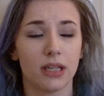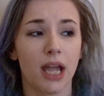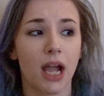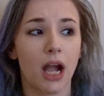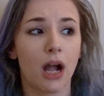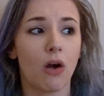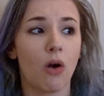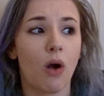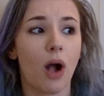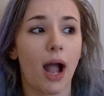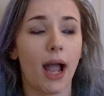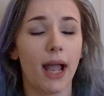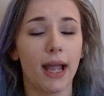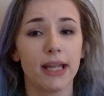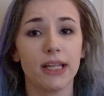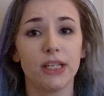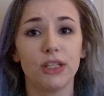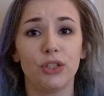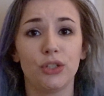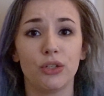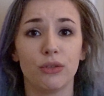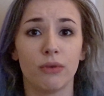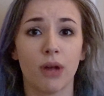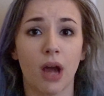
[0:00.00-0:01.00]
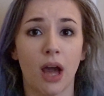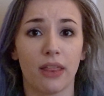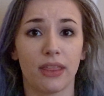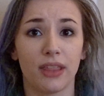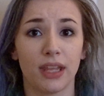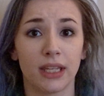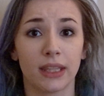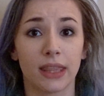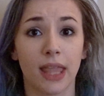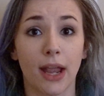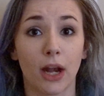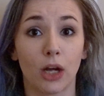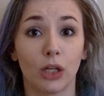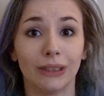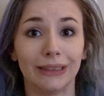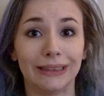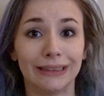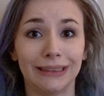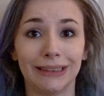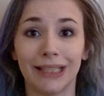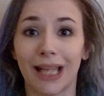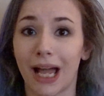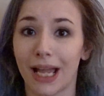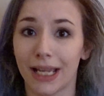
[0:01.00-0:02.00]
Now, I do not think they are
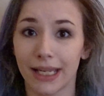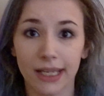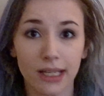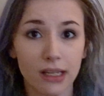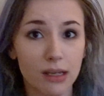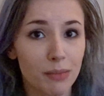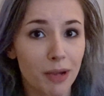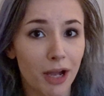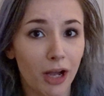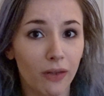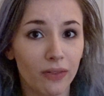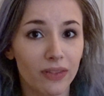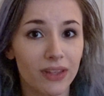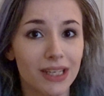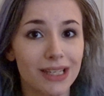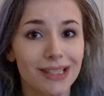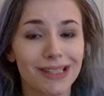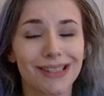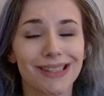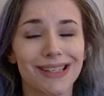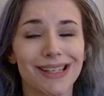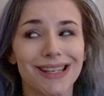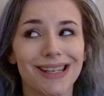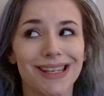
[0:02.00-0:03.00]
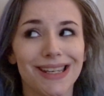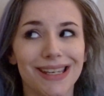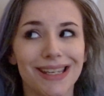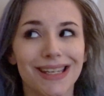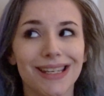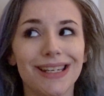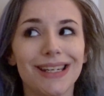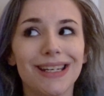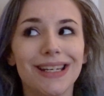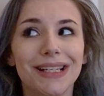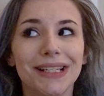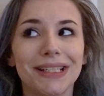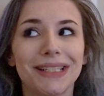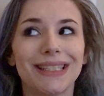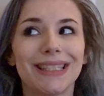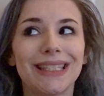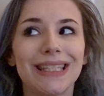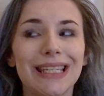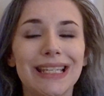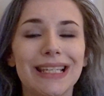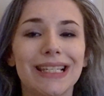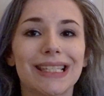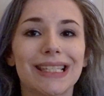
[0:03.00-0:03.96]
lying about this in the